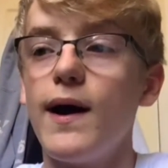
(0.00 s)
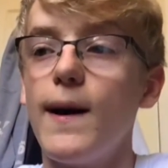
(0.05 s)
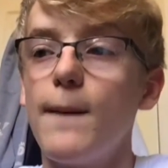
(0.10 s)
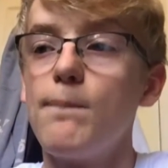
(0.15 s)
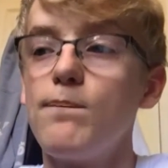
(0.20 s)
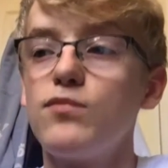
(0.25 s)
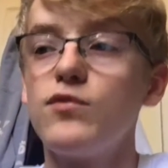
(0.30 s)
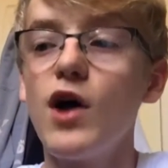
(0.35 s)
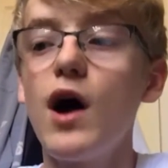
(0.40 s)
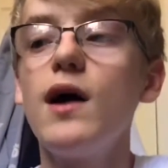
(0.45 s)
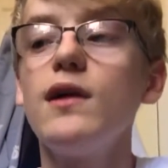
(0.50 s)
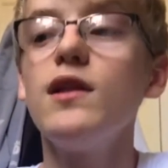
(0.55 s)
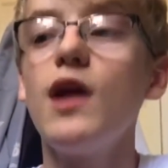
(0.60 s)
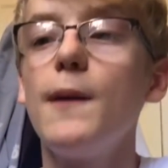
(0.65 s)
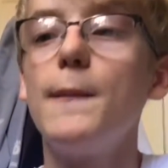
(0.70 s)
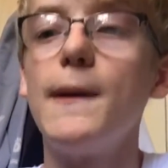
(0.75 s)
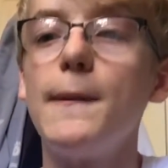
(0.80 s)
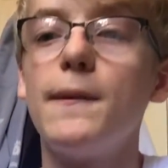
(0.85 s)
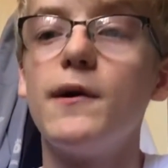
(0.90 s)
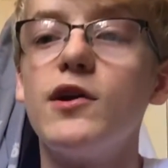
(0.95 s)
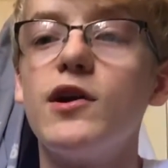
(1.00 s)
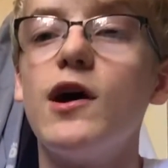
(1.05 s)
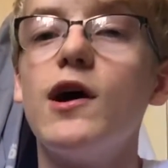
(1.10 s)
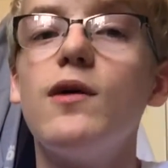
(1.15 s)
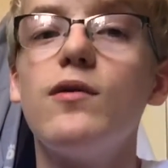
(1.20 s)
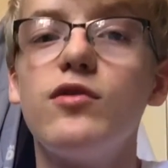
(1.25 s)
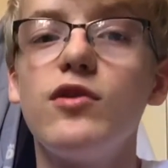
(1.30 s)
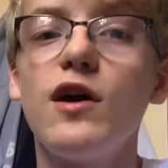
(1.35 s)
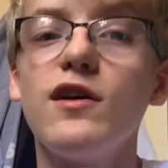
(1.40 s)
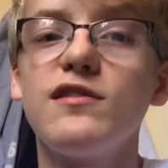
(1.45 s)
Not a lot of people
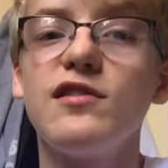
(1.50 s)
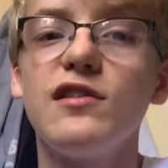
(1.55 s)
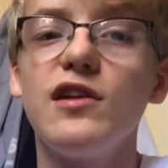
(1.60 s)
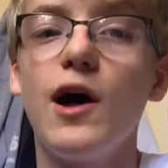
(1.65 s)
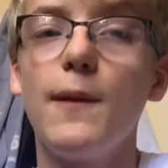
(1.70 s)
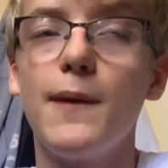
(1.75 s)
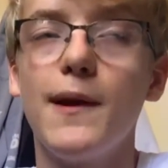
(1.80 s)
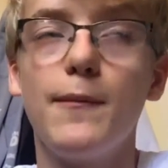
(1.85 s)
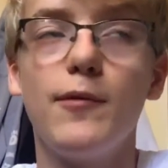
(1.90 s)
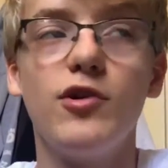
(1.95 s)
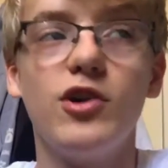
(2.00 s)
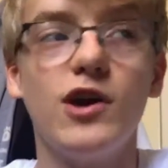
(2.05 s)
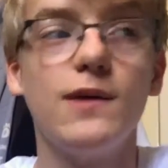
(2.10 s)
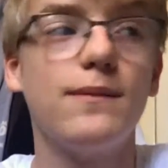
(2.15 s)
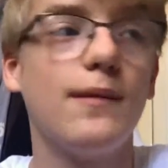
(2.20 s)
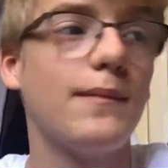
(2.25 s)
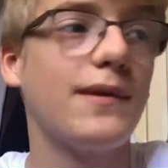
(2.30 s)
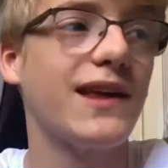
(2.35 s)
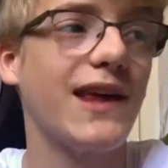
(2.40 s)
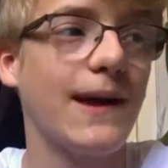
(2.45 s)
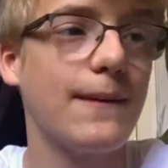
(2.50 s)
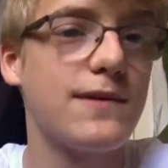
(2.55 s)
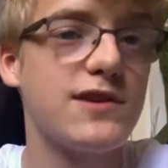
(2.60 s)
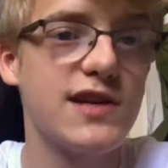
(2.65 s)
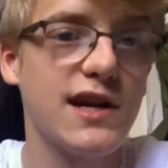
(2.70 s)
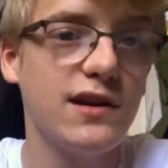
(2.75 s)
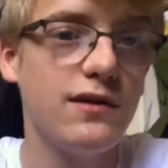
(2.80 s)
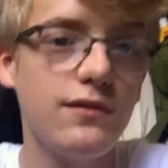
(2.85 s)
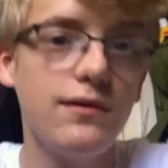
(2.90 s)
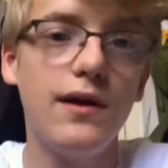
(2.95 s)
know about my gaming
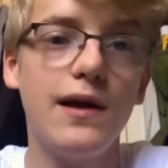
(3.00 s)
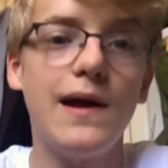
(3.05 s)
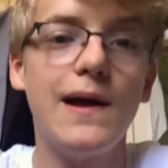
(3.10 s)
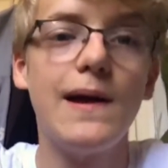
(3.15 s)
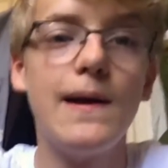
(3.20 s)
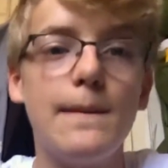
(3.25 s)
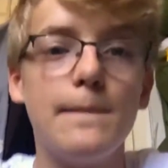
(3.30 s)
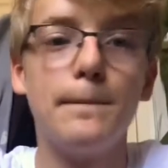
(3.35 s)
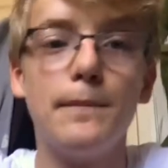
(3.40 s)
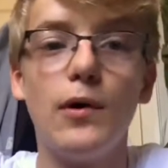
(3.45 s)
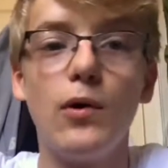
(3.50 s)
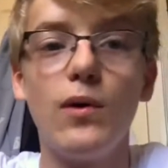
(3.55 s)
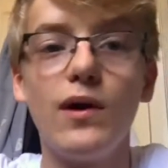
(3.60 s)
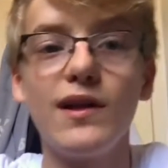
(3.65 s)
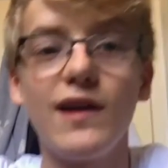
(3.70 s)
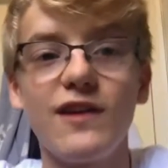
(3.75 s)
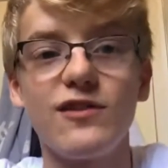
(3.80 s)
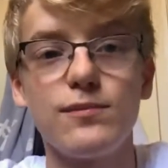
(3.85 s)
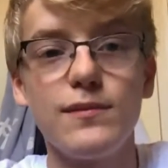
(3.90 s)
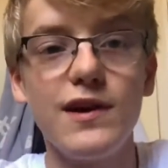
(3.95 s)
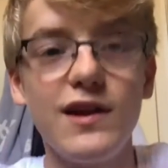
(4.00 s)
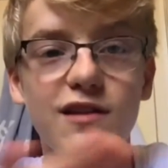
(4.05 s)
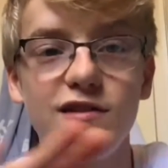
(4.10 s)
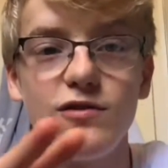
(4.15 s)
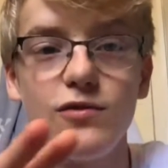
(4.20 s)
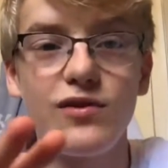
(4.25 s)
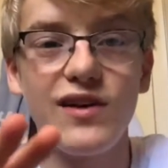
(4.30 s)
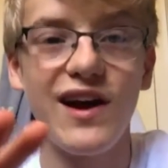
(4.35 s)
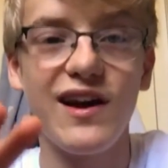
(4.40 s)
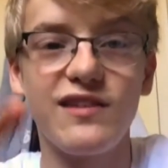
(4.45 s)
channel. But I want to get as many as
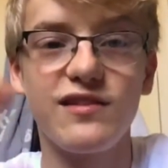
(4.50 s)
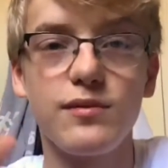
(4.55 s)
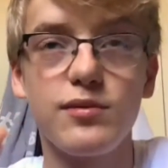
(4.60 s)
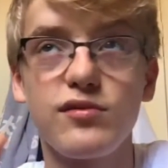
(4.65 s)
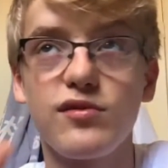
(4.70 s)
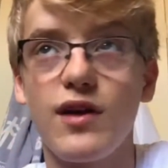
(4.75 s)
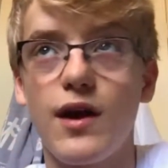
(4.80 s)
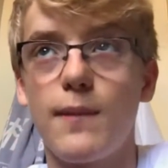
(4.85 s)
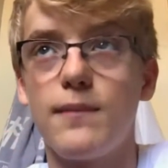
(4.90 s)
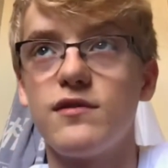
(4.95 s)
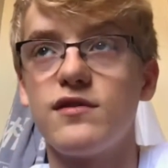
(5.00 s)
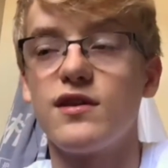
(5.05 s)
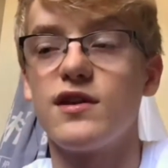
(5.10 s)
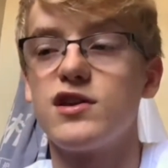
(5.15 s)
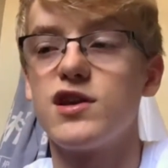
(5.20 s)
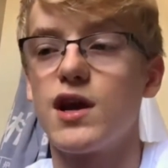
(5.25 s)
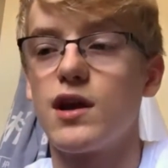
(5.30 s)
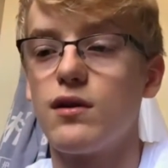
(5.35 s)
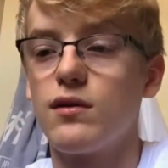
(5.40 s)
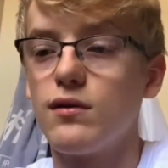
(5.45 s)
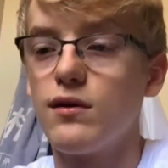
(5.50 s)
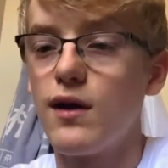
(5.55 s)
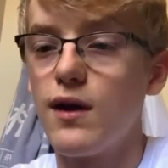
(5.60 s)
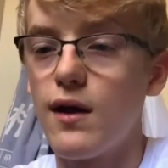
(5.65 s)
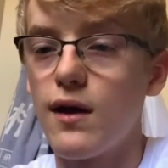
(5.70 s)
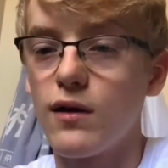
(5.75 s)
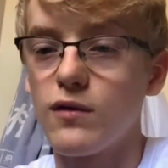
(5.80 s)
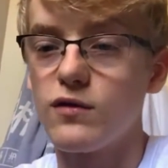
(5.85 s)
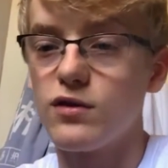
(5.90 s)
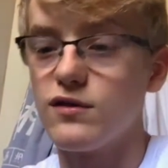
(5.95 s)
you guys subscribing to that channel
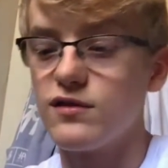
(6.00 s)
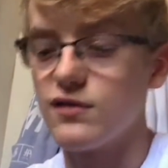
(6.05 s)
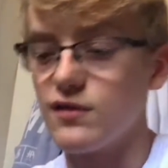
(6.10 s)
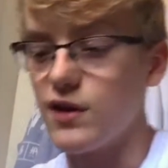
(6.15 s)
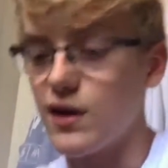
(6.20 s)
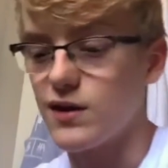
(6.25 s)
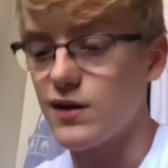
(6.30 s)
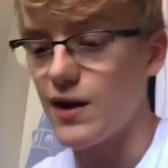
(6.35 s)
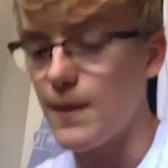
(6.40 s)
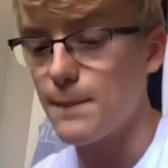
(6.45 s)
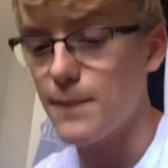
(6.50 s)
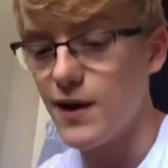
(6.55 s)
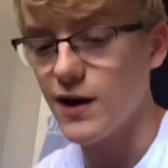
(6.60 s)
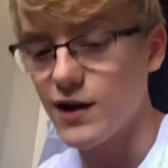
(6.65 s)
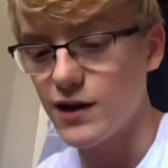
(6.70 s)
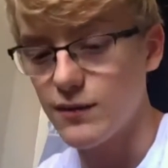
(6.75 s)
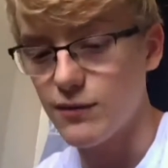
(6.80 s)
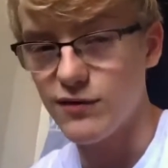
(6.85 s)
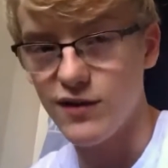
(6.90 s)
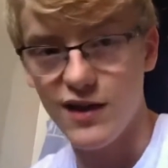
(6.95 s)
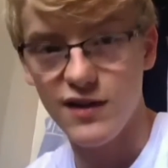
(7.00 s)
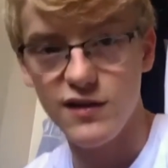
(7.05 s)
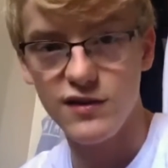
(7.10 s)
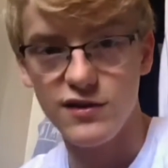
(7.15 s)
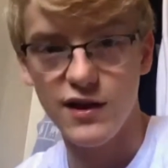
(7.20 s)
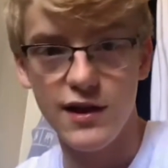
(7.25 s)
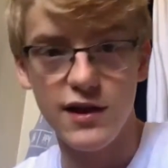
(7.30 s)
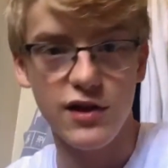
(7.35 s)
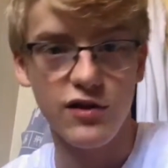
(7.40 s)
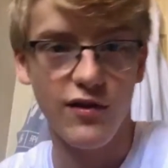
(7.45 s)
because like I'm back on the
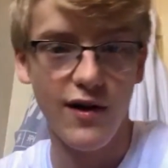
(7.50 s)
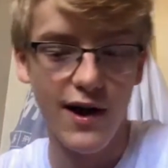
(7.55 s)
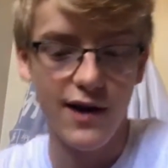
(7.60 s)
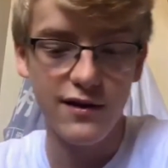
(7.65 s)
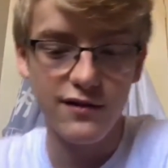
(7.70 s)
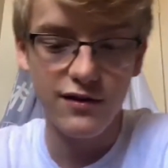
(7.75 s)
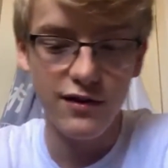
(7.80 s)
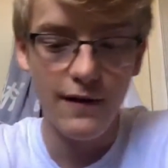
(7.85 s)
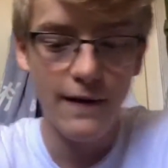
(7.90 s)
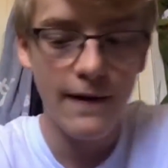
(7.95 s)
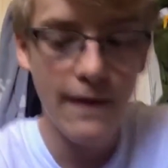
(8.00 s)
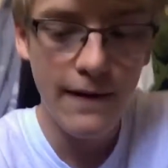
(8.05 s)
daily grind.